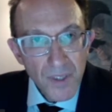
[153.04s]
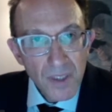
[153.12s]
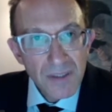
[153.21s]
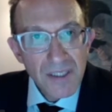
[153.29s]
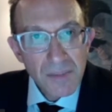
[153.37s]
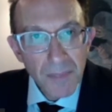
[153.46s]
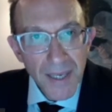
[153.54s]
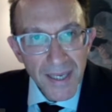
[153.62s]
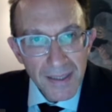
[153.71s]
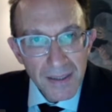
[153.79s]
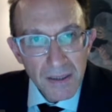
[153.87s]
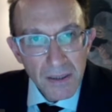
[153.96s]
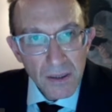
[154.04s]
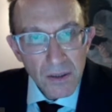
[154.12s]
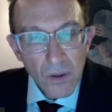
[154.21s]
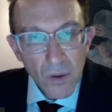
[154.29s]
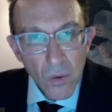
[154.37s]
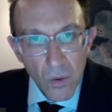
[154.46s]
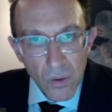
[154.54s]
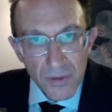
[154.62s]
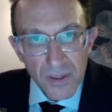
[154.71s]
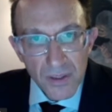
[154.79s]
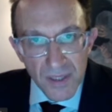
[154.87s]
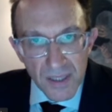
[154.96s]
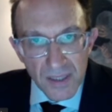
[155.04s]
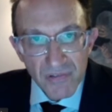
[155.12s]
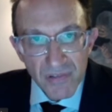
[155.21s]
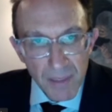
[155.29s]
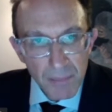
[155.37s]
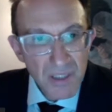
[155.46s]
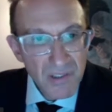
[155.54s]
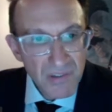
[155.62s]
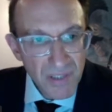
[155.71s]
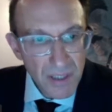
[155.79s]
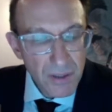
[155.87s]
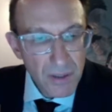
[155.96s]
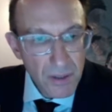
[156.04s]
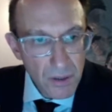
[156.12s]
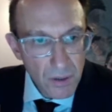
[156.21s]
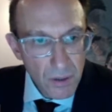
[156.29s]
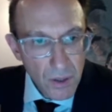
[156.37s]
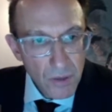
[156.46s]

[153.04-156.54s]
Despite all the things that I'm going to say here,